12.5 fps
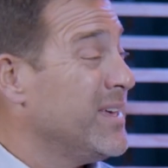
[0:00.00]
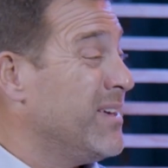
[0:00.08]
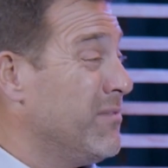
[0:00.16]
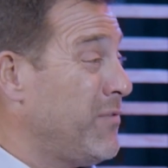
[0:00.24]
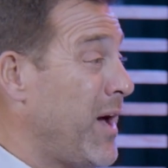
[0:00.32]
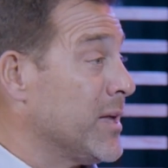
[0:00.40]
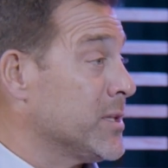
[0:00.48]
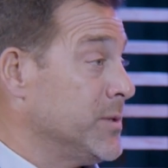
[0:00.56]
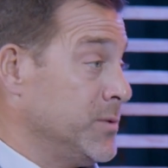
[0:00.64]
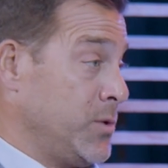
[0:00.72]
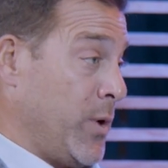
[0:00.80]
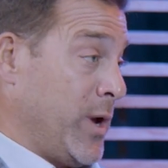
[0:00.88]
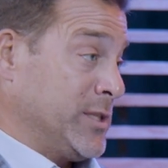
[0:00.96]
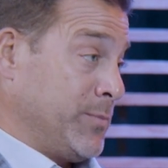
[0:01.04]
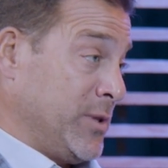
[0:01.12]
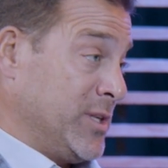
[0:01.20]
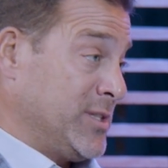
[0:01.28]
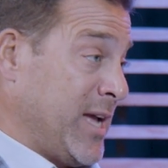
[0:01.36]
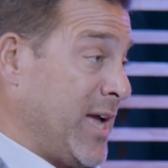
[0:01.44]
In fact, you asked
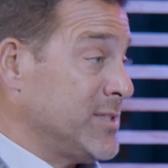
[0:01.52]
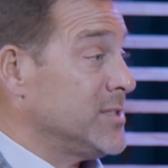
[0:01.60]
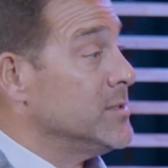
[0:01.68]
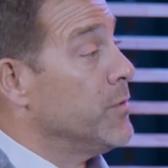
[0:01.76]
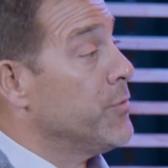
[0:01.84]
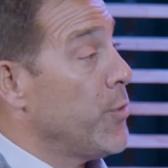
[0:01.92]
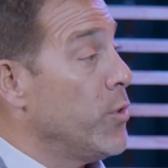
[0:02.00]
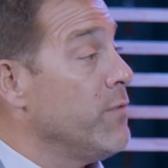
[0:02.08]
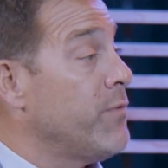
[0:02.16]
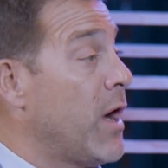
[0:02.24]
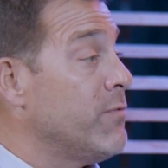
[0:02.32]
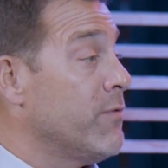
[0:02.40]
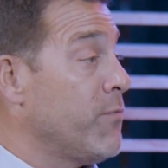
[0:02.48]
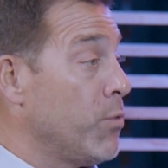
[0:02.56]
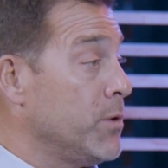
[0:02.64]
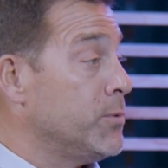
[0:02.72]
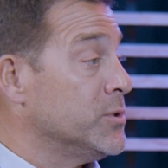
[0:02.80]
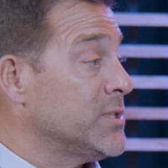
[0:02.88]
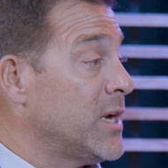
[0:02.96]
me the stats, 35 to
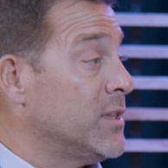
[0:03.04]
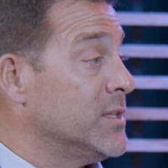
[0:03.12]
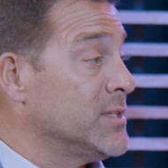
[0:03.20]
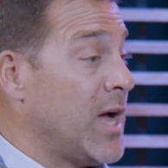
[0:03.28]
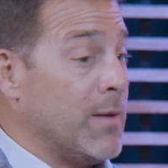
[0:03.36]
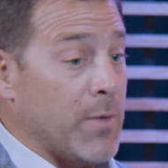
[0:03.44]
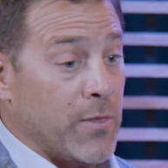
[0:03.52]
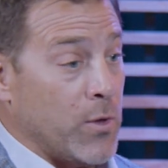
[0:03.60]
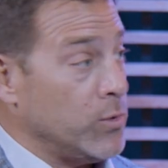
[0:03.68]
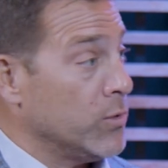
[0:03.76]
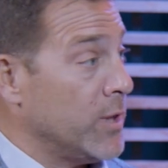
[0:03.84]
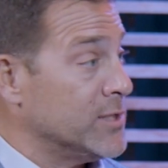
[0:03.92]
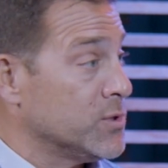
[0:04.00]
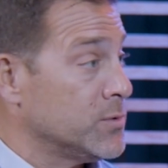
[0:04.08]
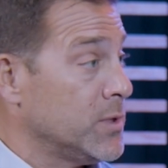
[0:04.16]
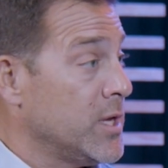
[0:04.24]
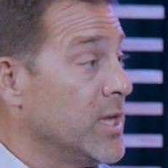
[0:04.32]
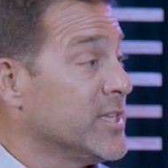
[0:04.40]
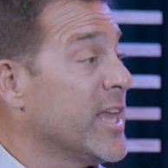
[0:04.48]
40% of the time that no new
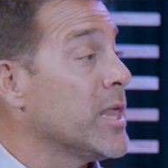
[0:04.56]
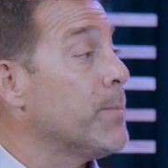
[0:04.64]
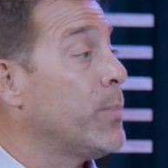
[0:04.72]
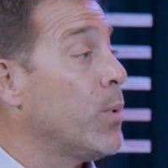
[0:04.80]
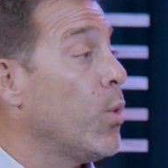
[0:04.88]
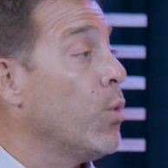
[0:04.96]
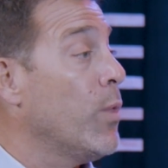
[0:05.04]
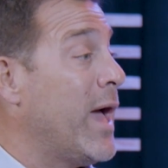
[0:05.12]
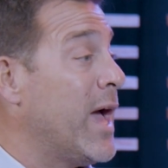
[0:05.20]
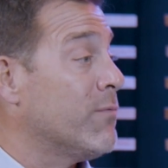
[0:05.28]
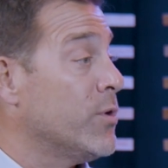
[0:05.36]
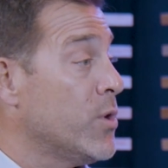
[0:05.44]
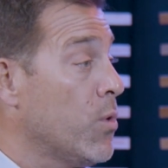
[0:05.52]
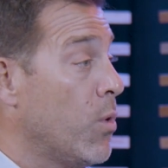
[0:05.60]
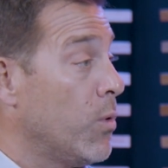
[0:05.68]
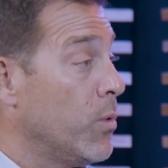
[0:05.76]
laser's getting pulled at renewal.